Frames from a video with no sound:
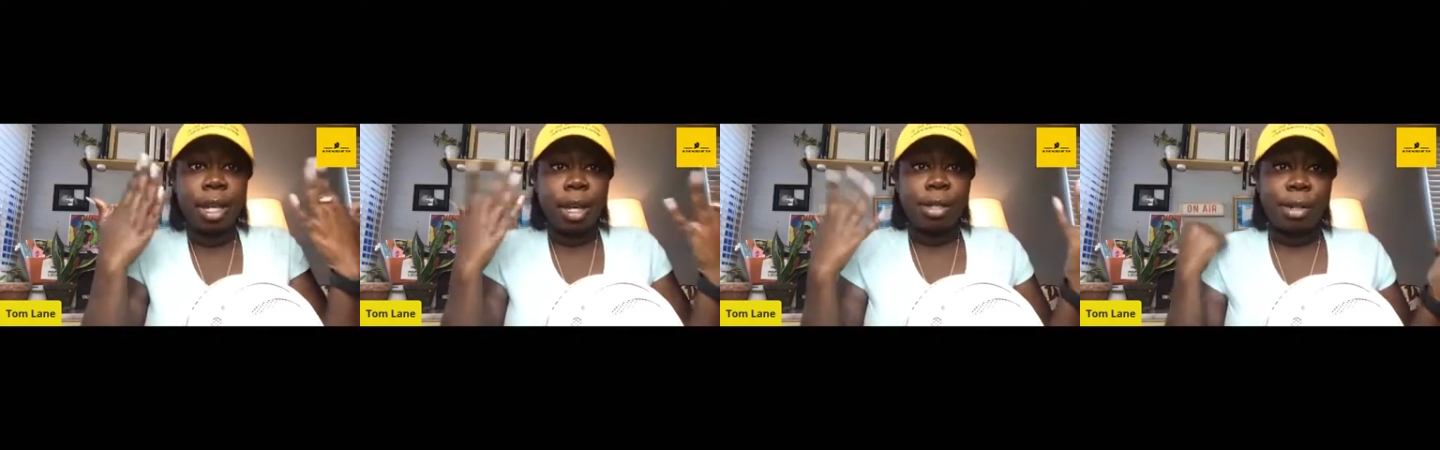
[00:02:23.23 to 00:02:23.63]

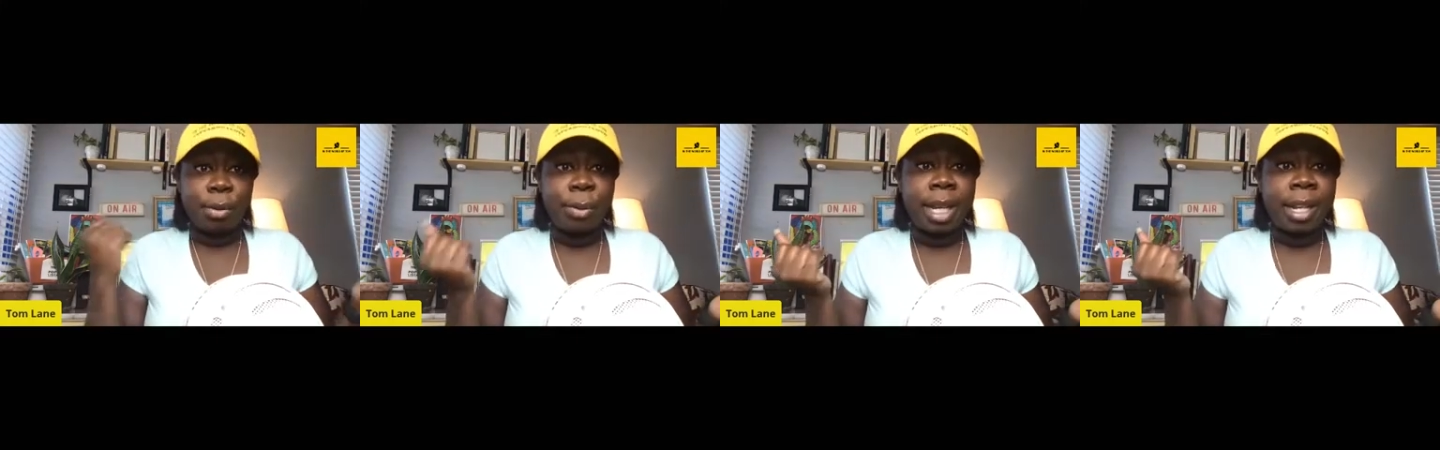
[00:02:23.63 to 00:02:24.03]

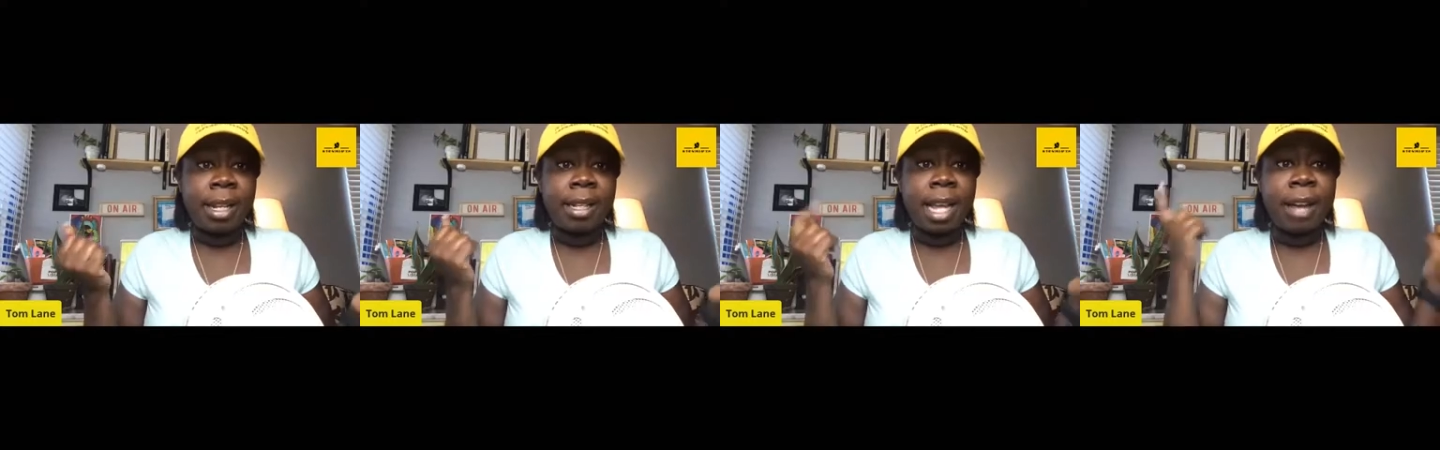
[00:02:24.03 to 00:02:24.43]
So
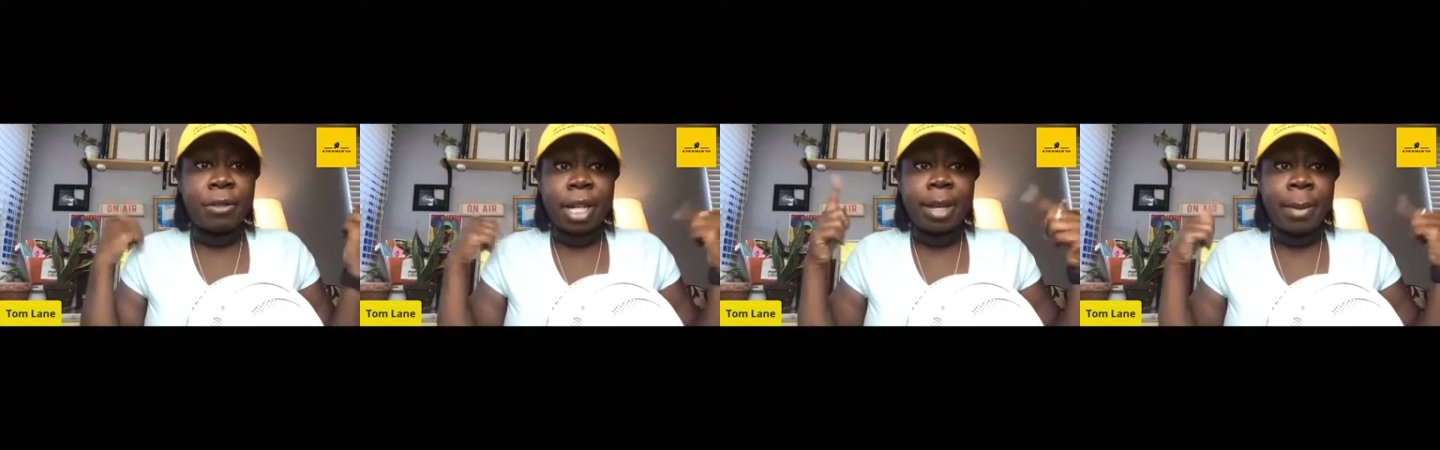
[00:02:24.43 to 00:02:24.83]
after
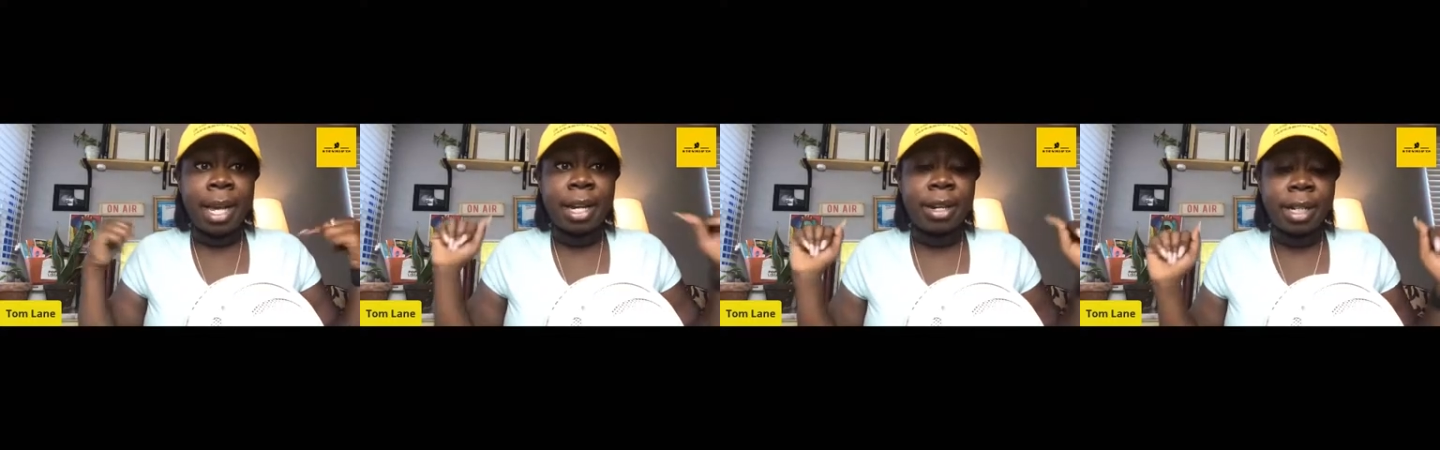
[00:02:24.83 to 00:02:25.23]
I get my
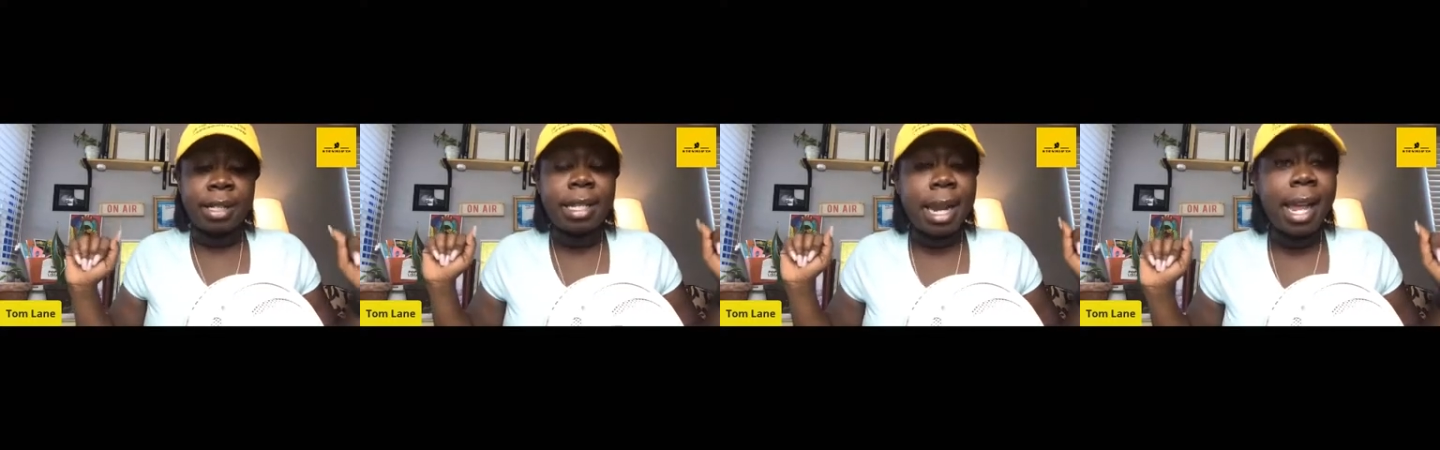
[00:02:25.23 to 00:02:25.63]
hair done
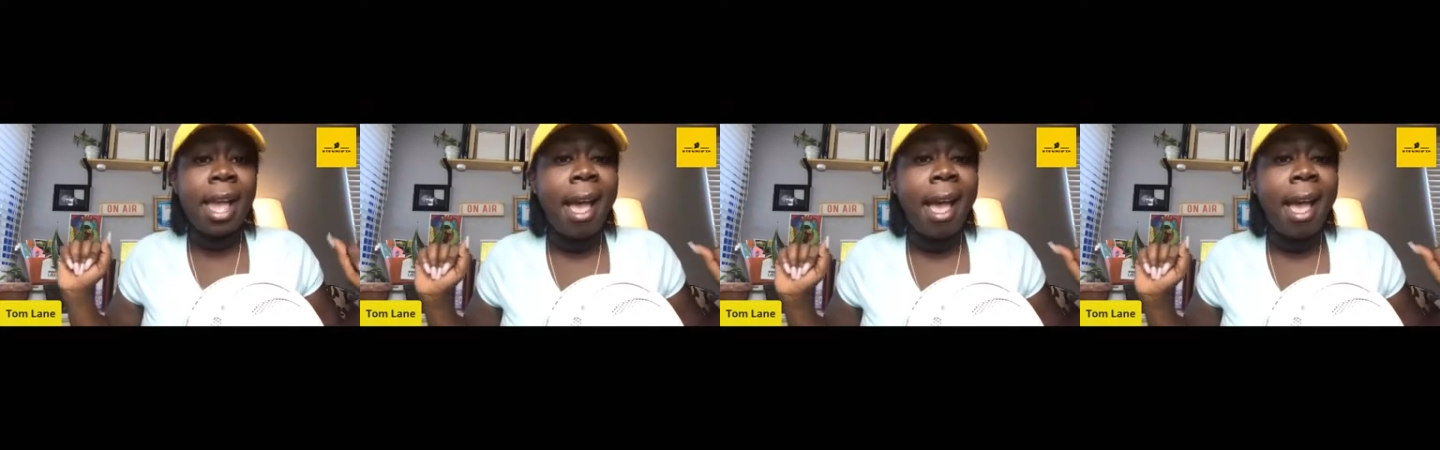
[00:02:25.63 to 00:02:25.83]
today,